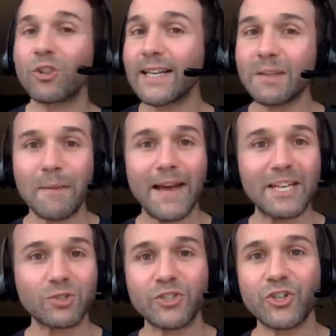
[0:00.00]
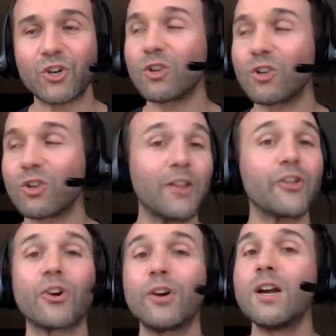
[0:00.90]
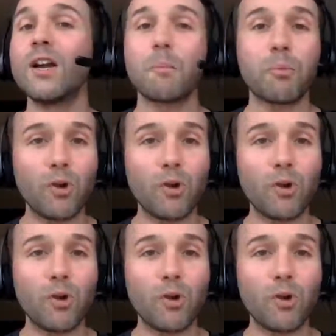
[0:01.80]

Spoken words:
like the Mastery Journal, like some other